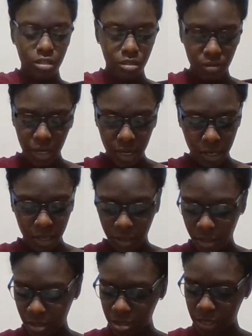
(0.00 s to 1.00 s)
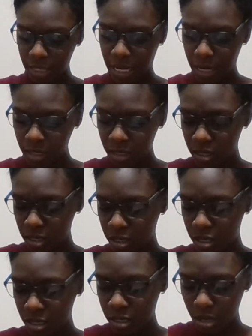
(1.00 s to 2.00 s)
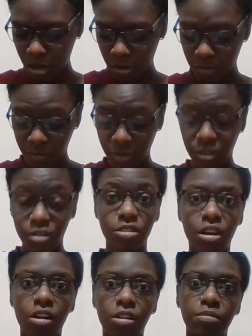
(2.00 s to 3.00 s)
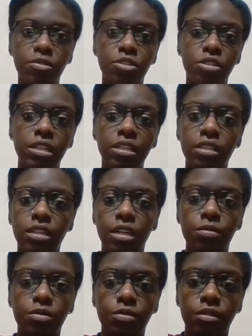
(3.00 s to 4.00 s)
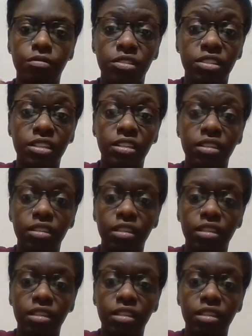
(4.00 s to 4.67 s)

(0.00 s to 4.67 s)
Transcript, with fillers: So yeah, there's that. Oh, there's Autumn Tree that I was referencing.